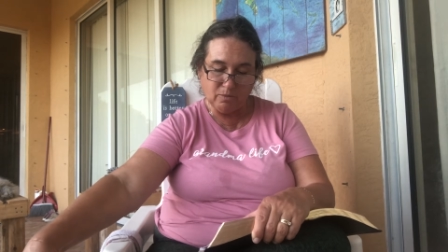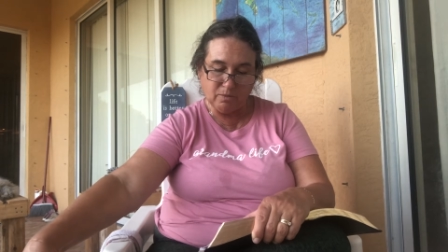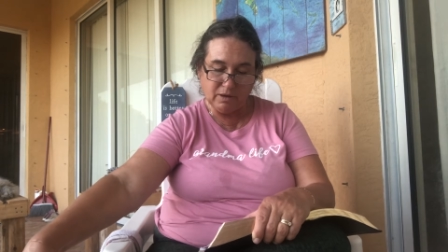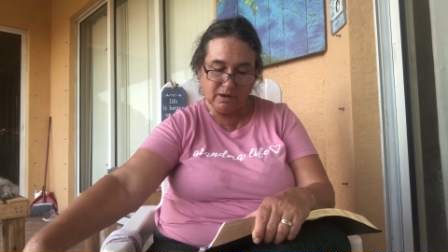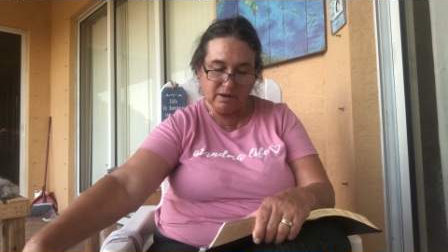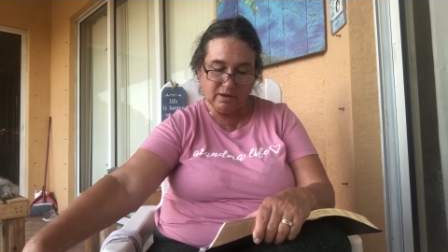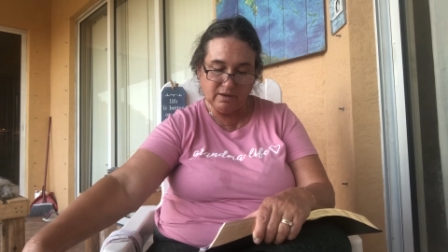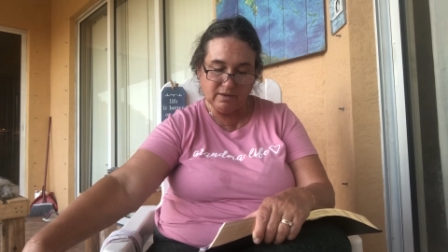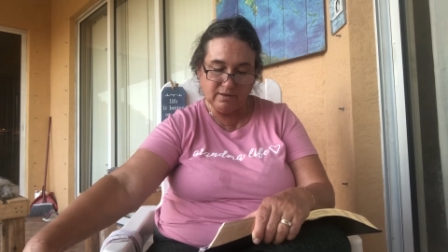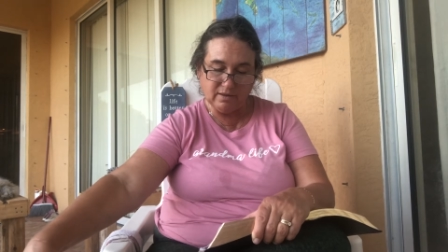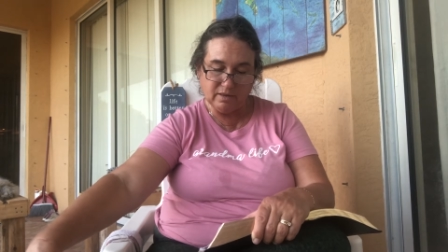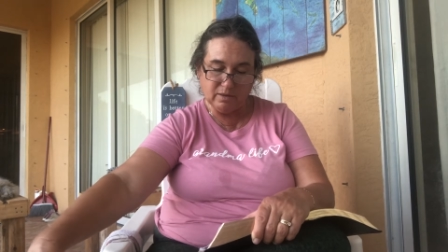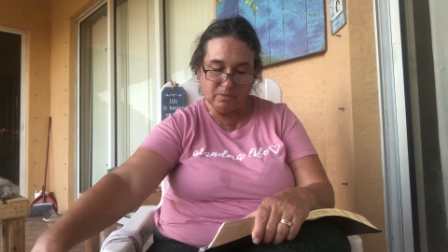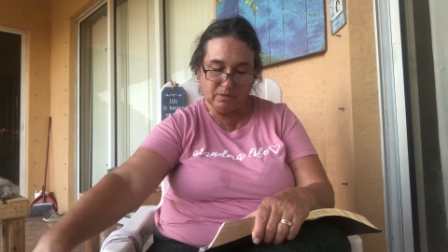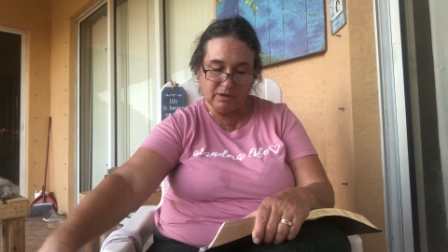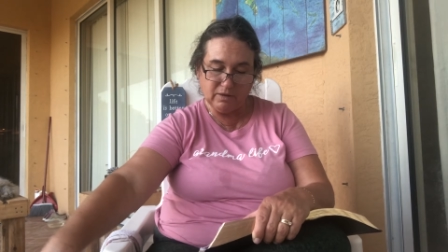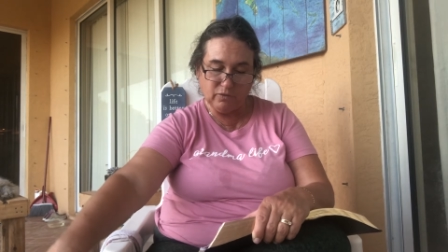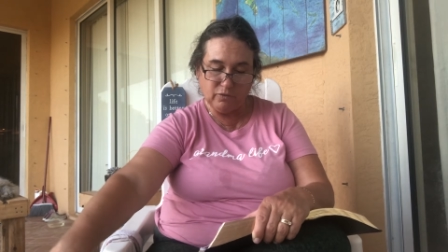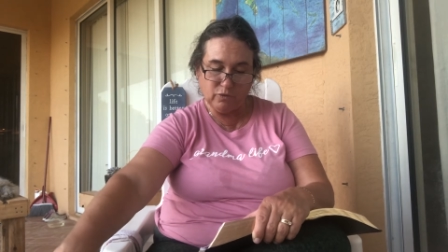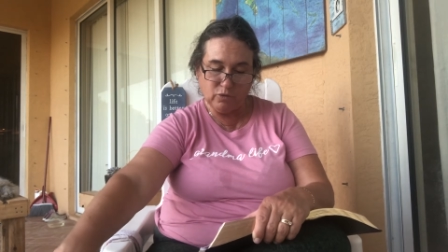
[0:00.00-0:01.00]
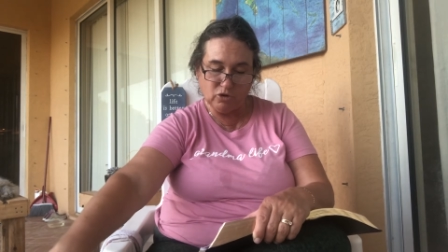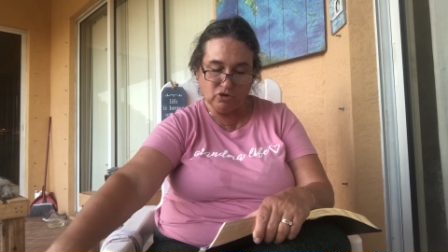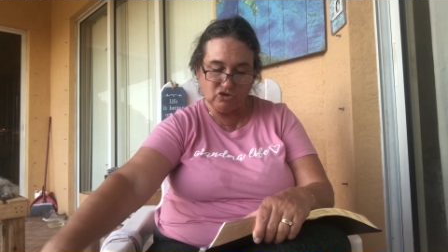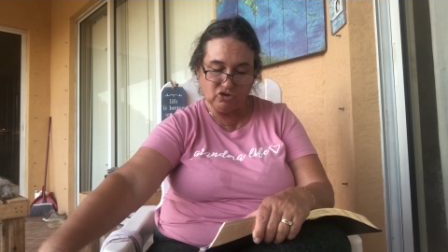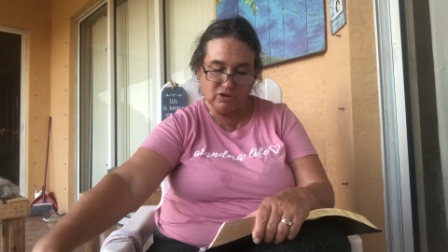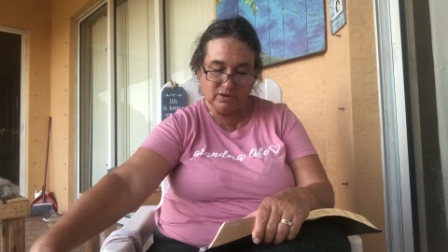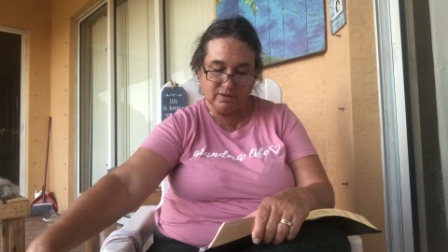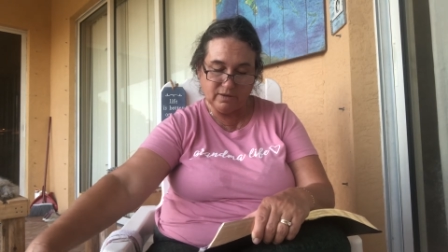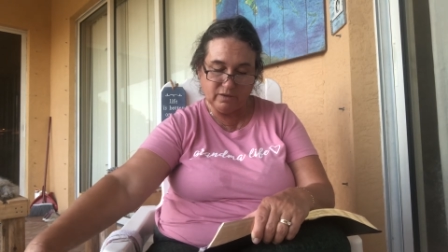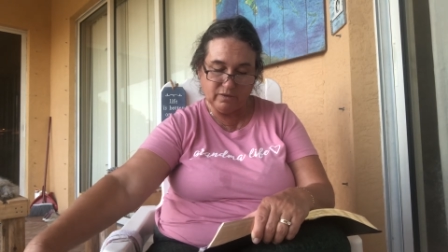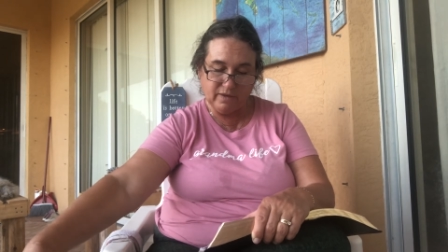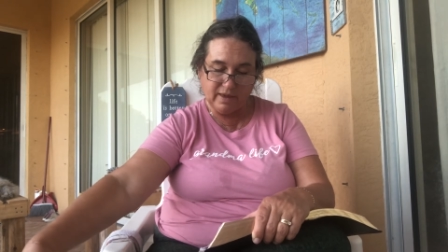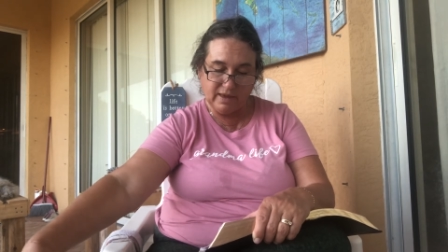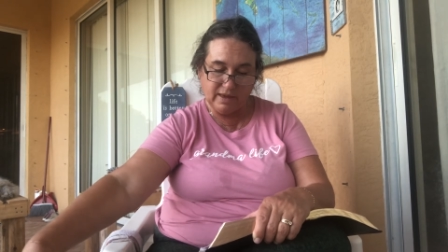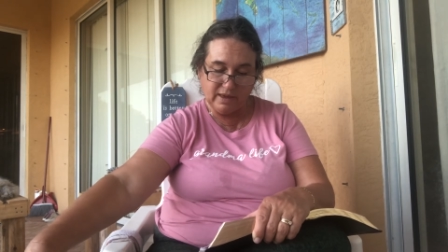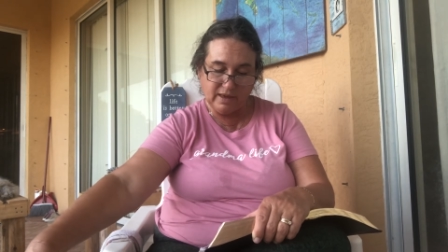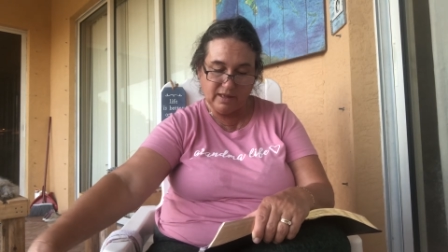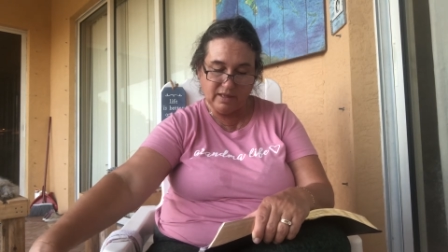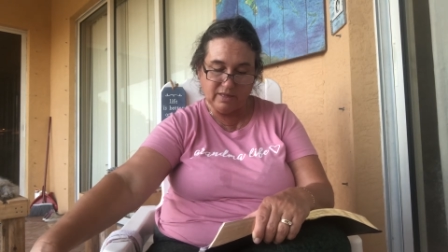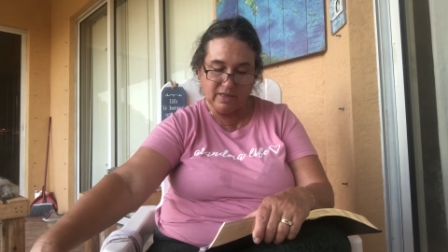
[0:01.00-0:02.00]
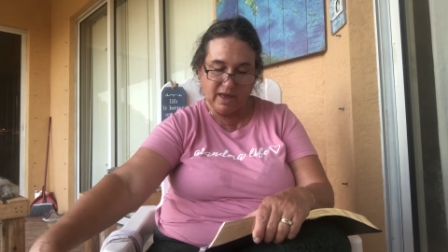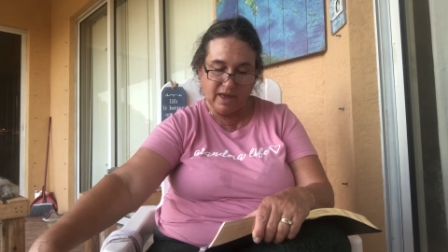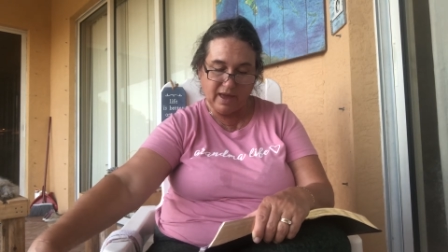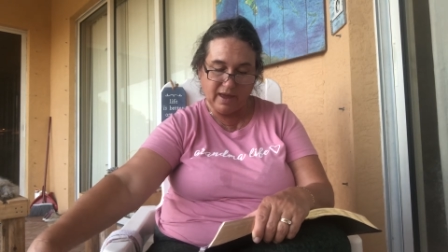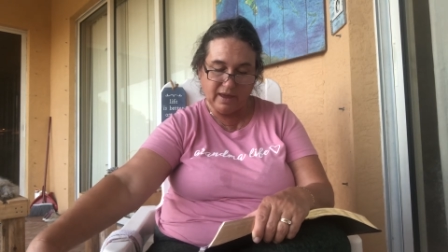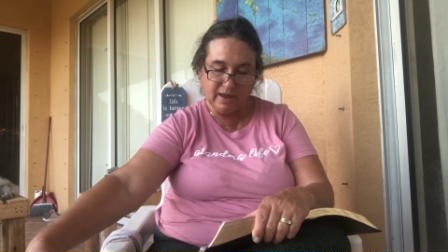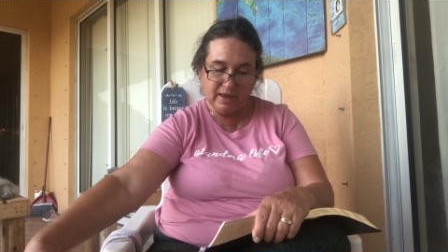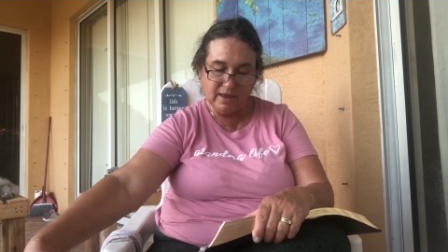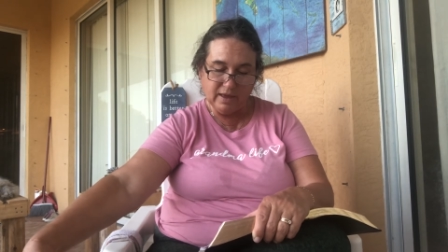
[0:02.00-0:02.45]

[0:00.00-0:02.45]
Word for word: because of the misfortunes of Eli